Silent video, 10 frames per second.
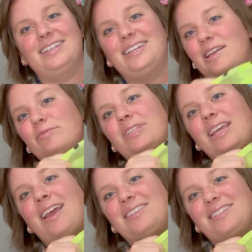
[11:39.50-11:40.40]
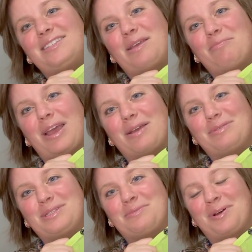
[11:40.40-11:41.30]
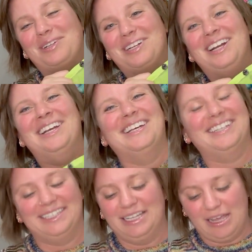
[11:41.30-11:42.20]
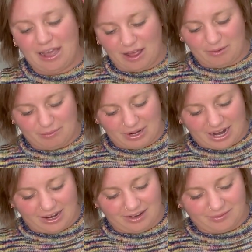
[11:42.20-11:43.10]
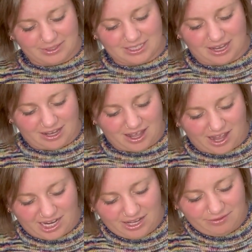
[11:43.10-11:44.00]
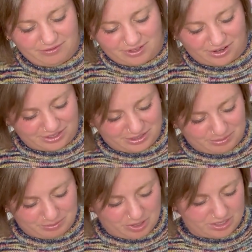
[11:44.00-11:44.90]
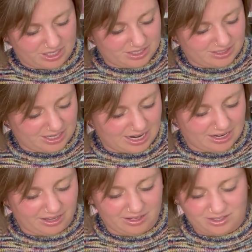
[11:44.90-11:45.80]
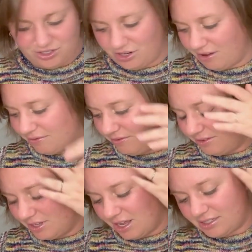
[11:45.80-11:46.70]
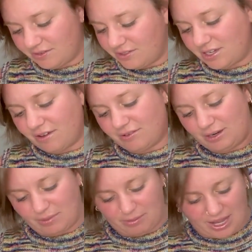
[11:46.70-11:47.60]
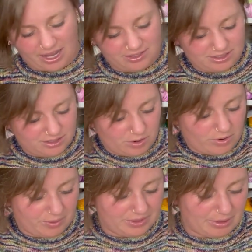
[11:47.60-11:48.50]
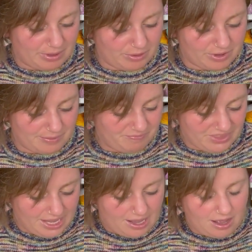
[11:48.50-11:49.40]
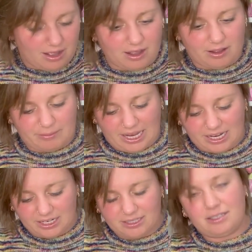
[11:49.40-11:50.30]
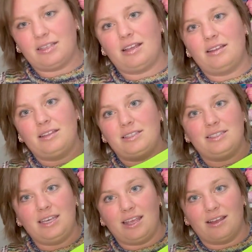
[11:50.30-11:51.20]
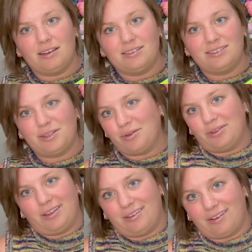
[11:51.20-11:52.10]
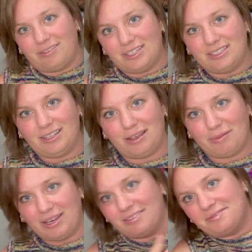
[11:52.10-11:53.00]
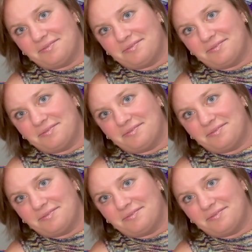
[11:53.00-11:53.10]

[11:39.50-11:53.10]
MC has the same bag but smaller. But I was like, I have large projects and I shove lots of stuff in my bags, so I want the big one. And it's neon, so like, obviously, I mean,